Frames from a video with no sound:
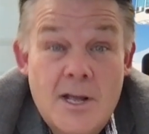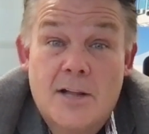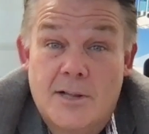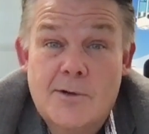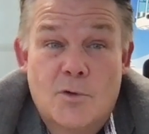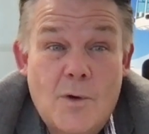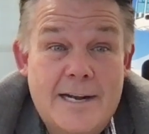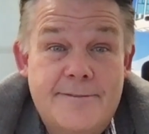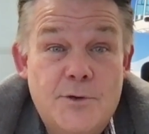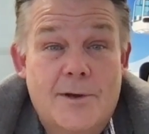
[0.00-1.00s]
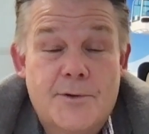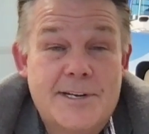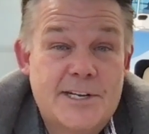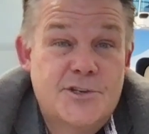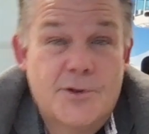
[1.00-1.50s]
along with quite a few other
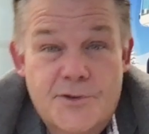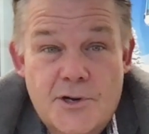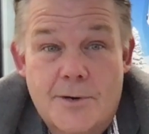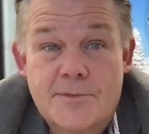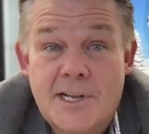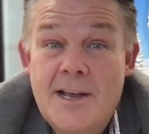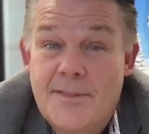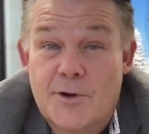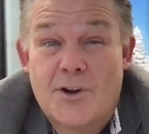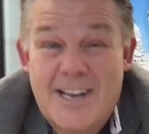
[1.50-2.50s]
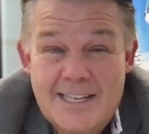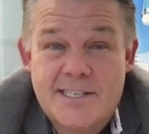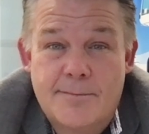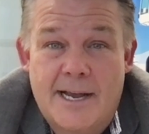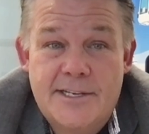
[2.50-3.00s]
additional terms that are
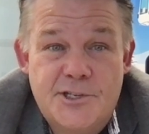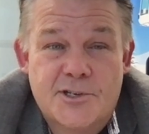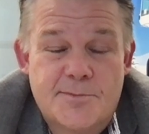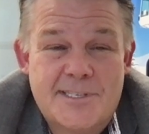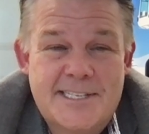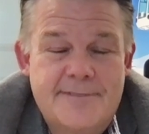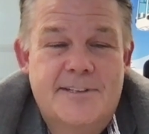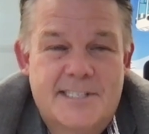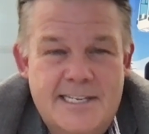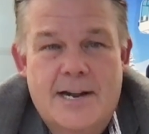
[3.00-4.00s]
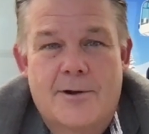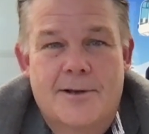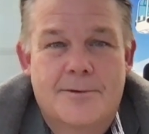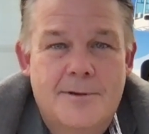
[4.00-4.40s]
customized to your specific scenario.